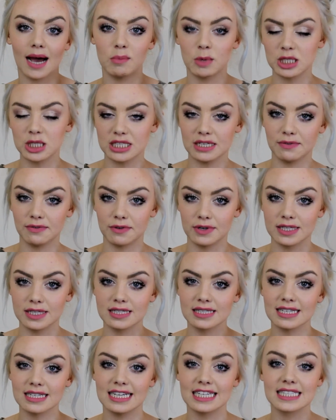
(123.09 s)
how much
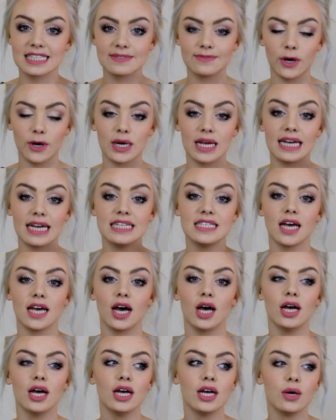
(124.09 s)
difference
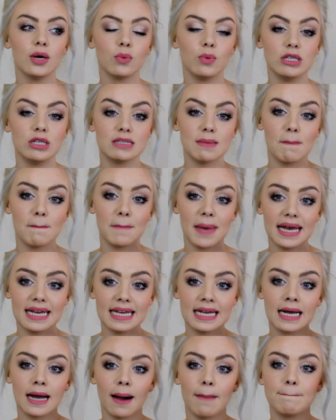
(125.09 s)
exfoliator would
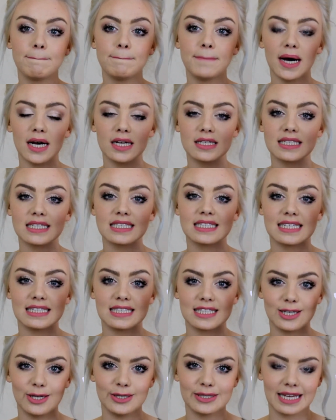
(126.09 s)
make, but
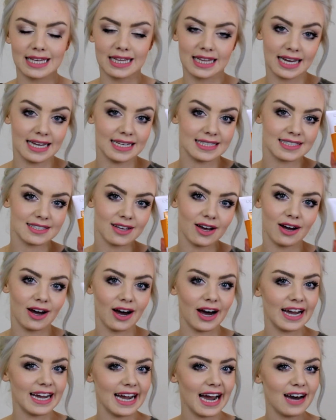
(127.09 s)
since using this
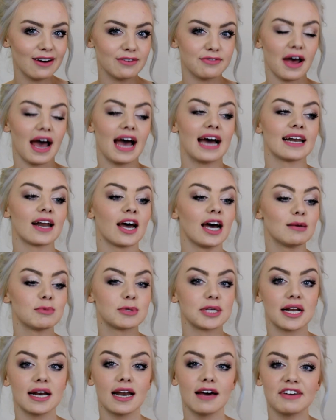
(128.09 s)
I have, and I
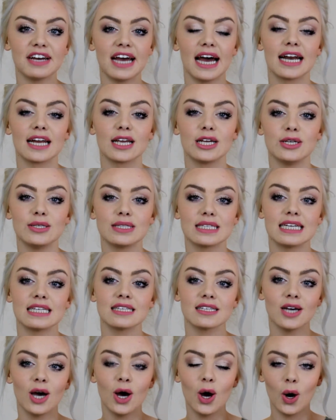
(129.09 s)
absolutely love it, and I use
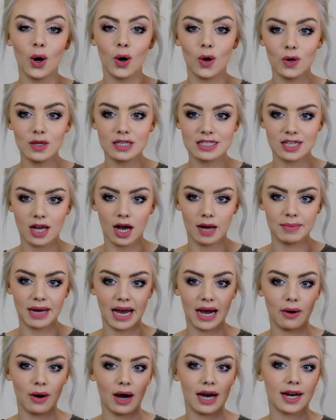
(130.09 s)
it all the time
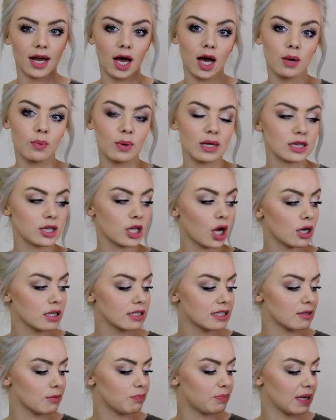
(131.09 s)
now, and I will
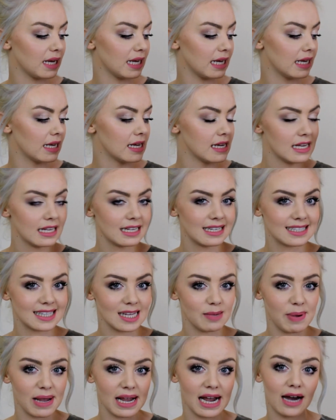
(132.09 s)
not be
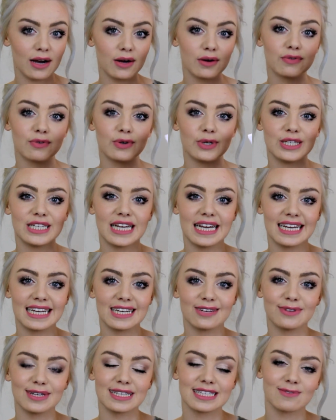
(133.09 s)
slipping out of
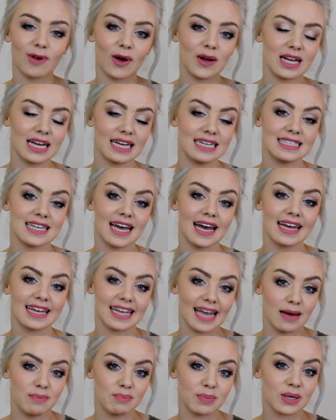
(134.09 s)
routine of exfoliator
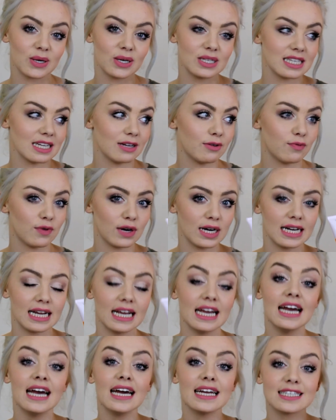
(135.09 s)
again because it
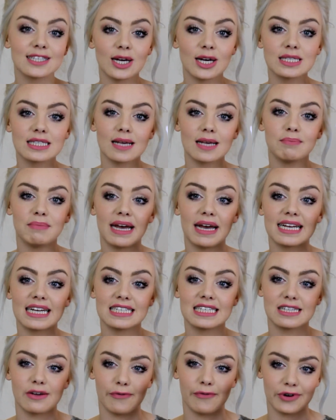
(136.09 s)
really does
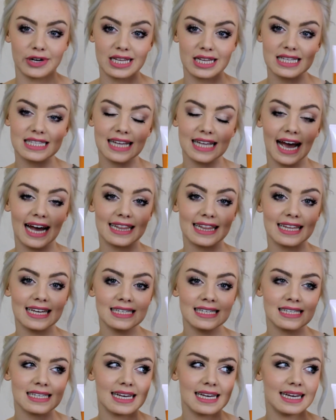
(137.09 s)
make a difference. And
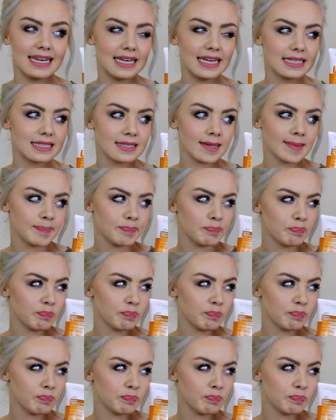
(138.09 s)
this is